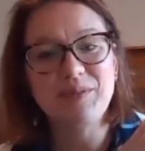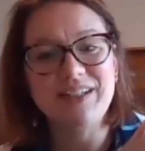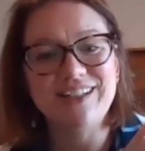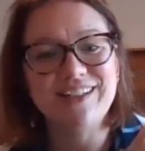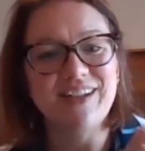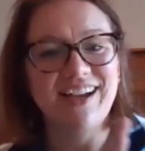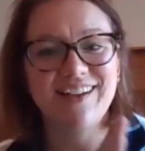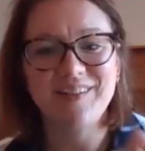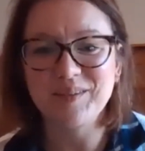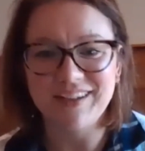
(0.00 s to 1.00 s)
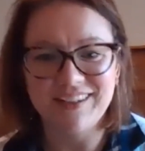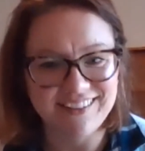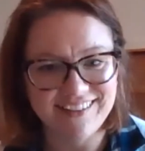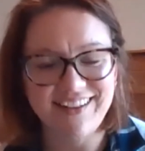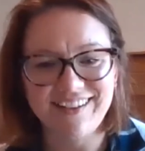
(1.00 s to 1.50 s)
everybody who
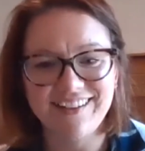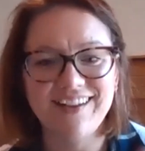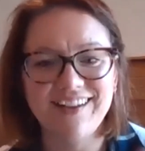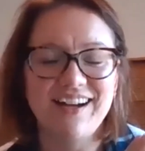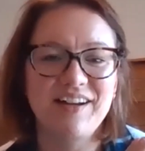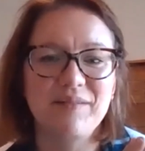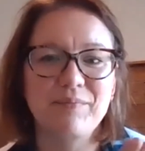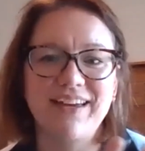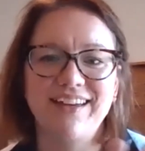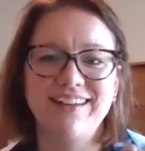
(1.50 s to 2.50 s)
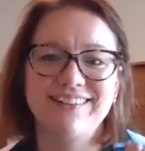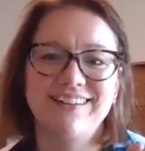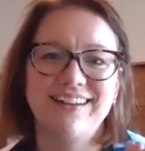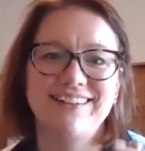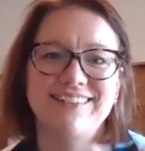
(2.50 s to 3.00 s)
hung in there,
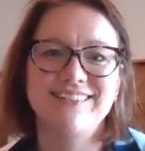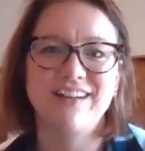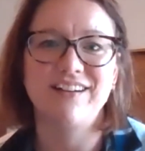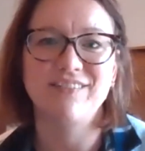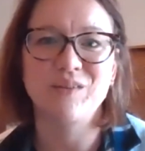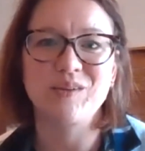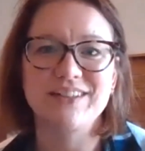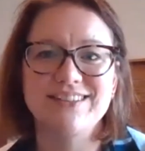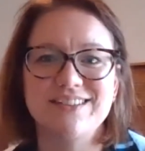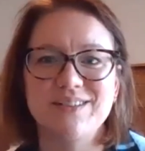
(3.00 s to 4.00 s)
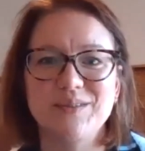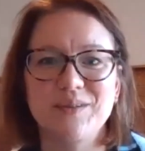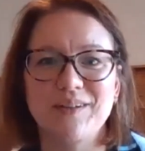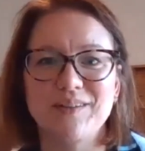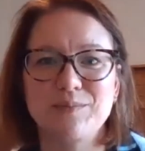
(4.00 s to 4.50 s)
and of course to
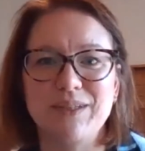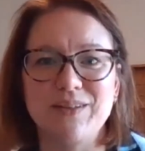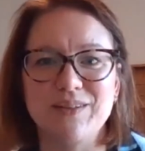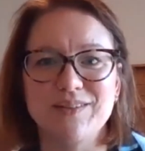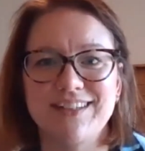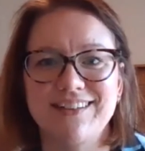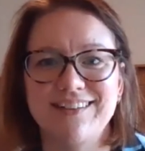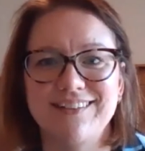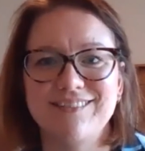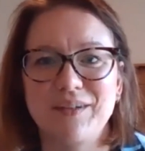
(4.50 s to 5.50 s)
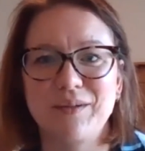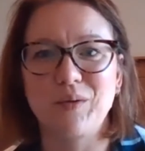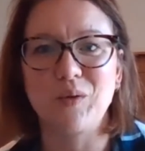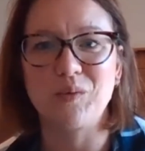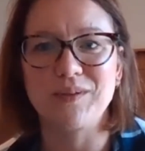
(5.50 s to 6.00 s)
our speakers and fellow
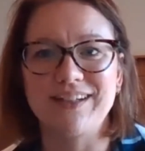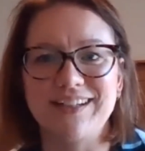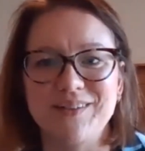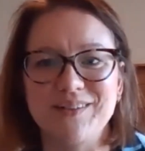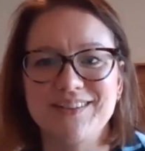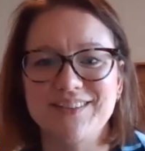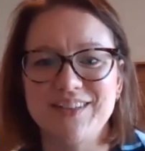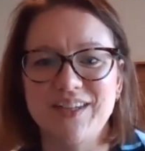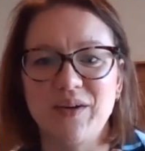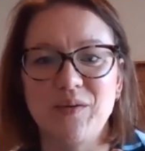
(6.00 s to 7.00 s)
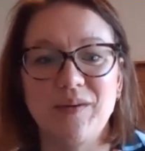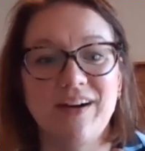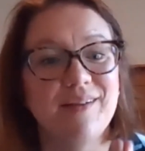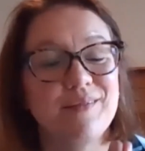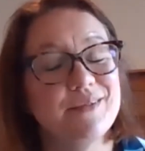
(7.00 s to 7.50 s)
coordinators. So
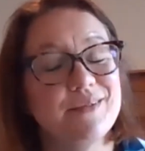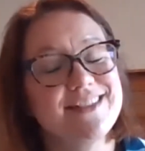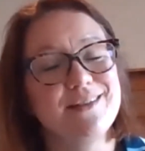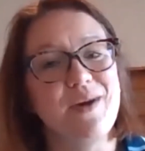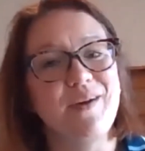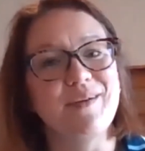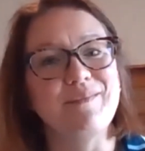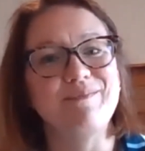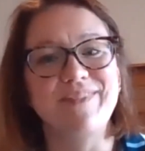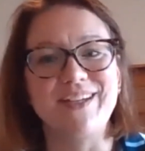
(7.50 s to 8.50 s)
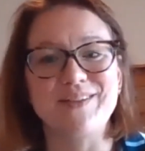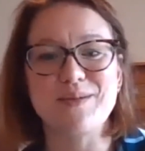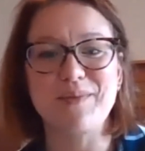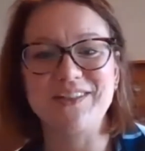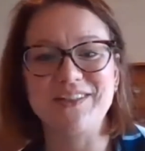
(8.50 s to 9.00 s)
we will see you tomorrow. Thank you so much.